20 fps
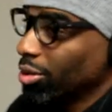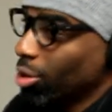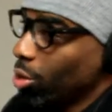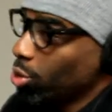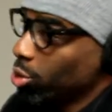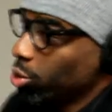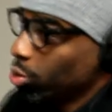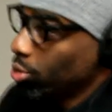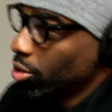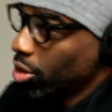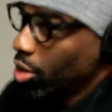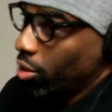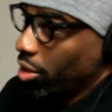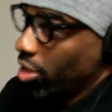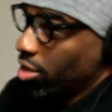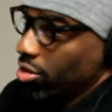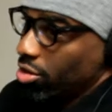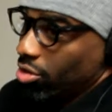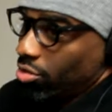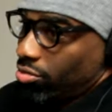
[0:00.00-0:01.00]
To those who know,
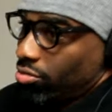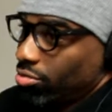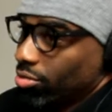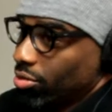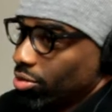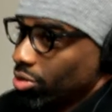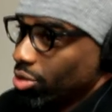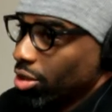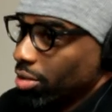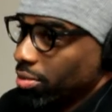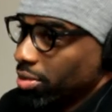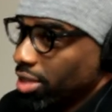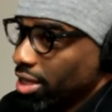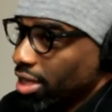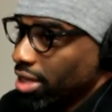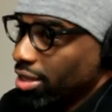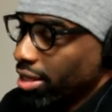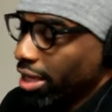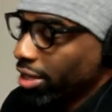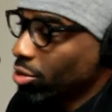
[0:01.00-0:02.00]
they know. You know what I'm
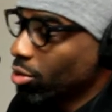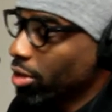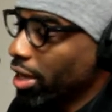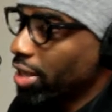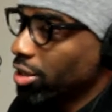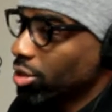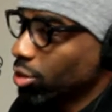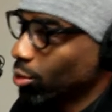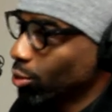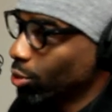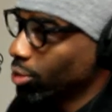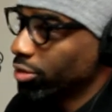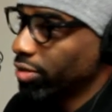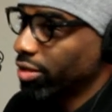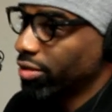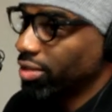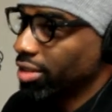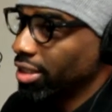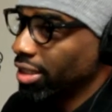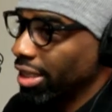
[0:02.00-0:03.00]
saying? Like you got tools for
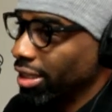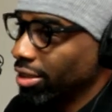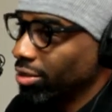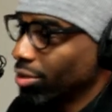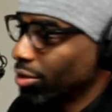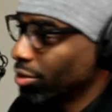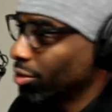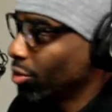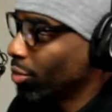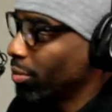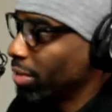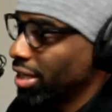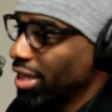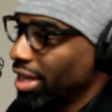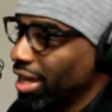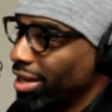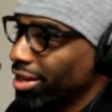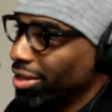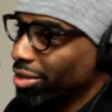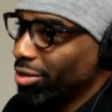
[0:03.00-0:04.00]
everything. Like you're a
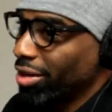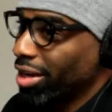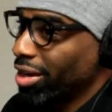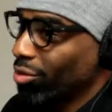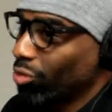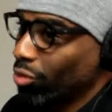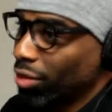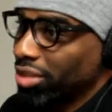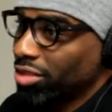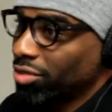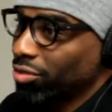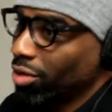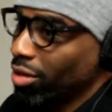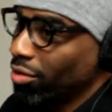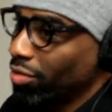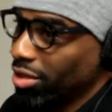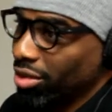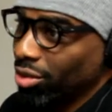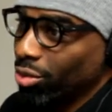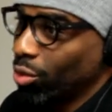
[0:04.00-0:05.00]
mechanic. You got a wrench for
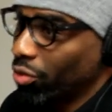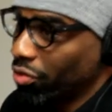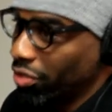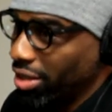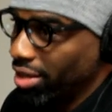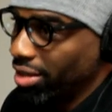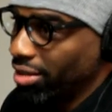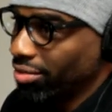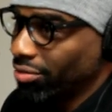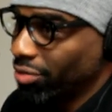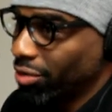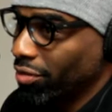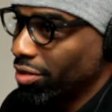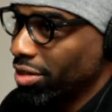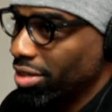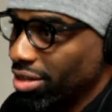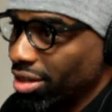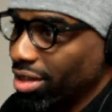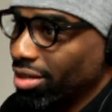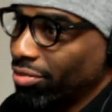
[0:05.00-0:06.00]
every little thing, for every
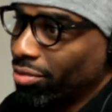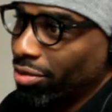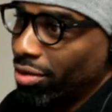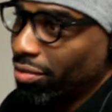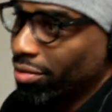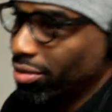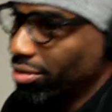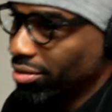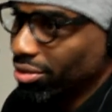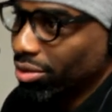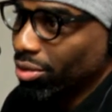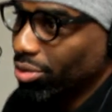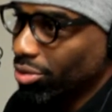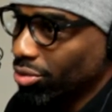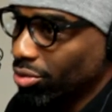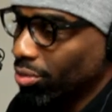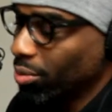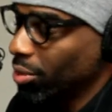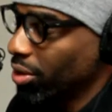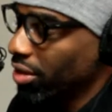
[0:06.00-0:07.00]
nut, for every
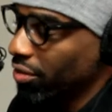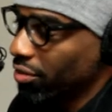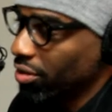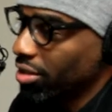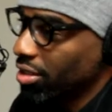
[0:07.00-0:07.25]
screw, whatever.